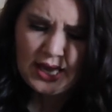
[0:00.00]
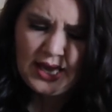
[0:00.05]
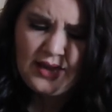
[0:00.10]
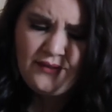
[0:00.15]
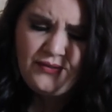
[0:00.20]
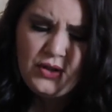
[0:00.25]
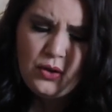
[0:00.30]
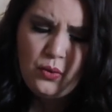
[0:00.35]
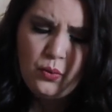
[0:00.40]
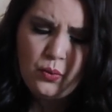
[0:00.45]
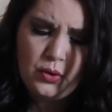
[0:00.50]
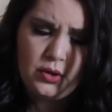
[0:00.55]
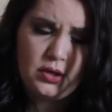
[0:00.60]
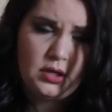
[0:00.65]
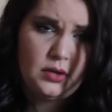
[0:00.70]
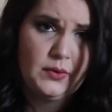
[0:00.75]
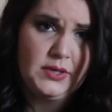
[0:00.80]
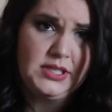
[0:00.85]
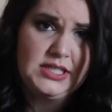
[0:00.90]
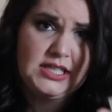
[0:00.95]
If you
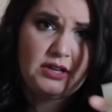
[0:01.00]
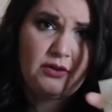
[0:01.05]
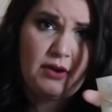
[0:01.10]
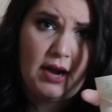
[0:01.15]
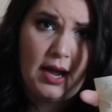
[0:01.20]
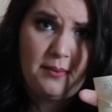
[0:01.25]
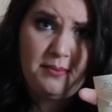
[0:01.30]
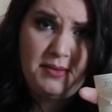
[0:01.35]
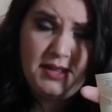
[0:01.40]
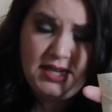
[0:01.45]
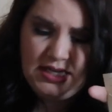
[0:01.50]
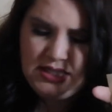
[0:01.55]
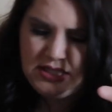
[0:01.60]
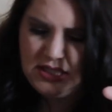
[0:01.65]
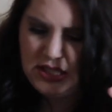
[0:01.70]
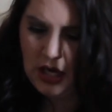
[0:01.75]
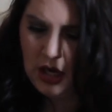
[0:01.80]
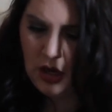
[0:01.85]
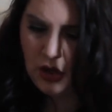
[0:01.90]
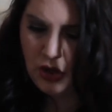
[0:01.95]
weren't going to grab
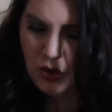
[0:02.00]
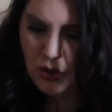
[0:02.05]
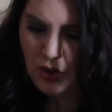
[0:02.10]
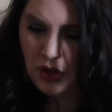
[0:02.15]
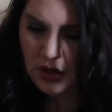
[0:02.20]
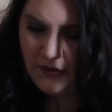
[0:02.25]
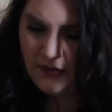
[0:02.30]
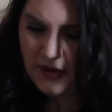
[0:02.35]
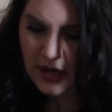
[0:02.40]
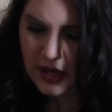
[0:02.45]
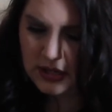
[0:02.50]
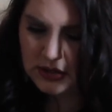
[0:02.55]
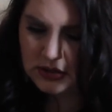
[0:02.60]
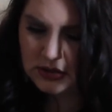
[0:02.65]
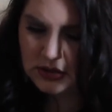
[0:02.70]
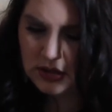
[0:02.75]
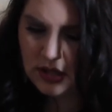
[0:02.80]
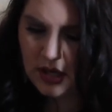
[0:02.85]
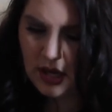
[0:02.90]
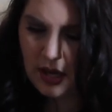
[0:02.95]
this, you could have
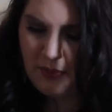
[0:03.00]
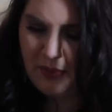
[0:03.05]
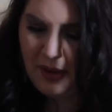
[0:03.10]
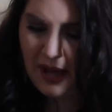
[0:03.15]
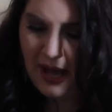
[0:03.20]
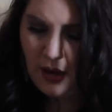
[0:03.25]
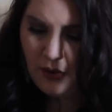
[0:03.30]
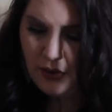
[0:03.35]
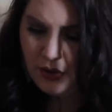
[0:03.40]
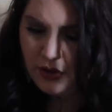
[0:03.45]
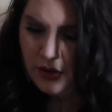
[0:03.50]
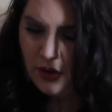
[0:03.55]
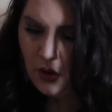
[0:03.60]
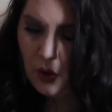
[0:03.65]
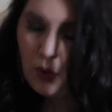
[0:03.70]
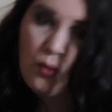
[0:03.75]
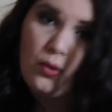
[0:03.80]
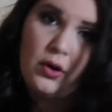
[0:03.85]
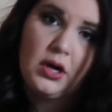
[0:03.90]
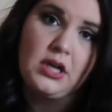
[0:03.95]
gotten a
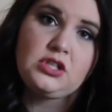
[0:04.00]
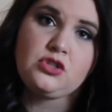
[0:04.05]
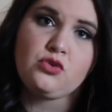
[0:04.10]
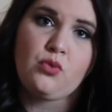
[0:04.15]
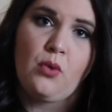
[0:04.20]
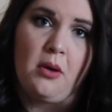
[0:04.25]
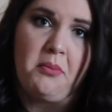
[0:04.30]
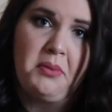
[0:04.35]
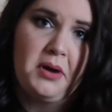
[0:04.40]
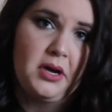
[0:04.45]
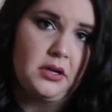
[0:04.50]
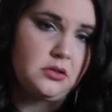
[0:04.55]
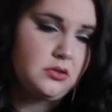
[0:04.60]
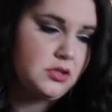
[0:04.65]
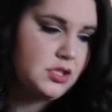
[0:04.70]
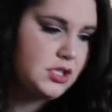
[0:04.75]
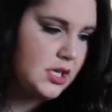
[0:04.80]
powder or a swell bottle.